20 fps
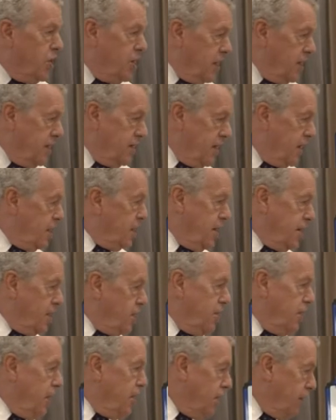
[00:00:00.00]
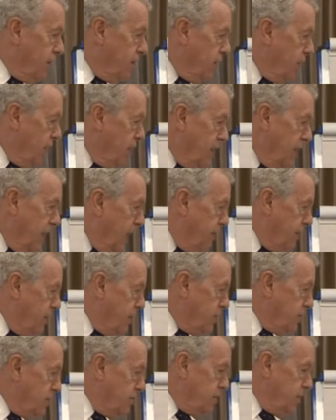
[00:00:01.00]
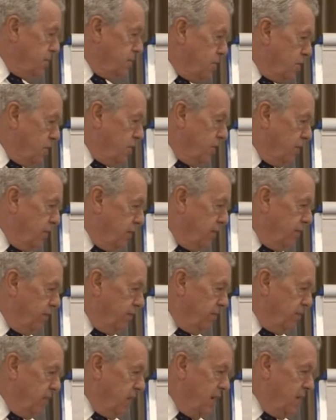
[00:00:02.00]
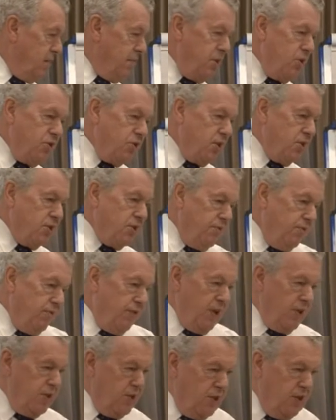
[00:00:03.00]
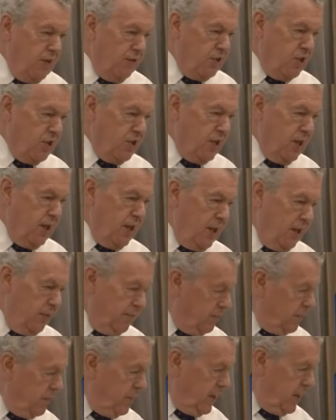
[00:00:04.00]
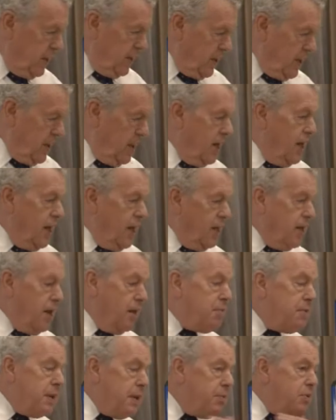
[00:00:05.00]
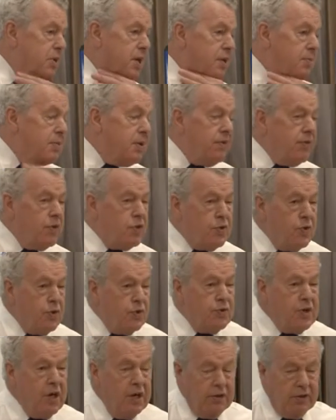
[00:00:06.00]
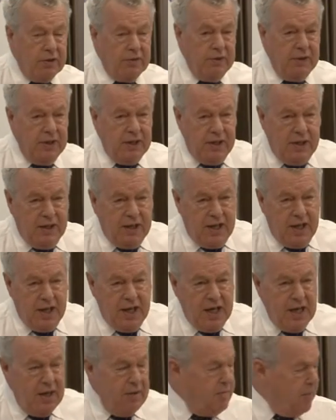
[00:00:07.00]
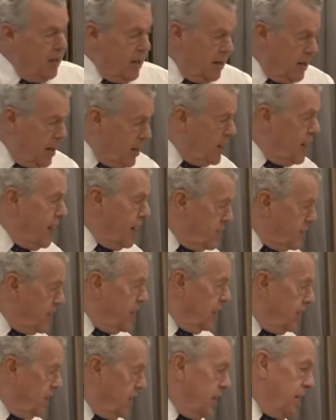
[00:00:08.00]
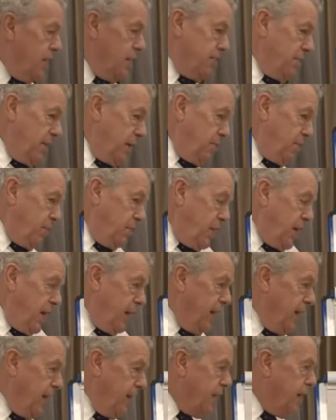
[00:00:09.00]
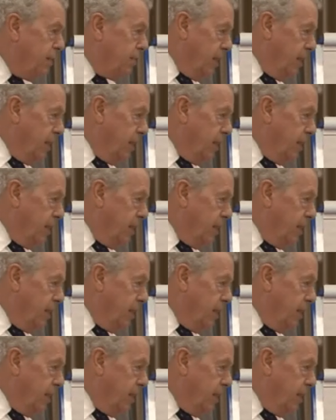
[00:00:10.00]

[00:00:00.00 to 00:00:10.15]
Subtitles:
it and they don't know they've got it. They have no symptoms at all. Their immune system fights it off just like that. Okay. Other people get a bit of a sore throat, and then that's it. And other people get laid up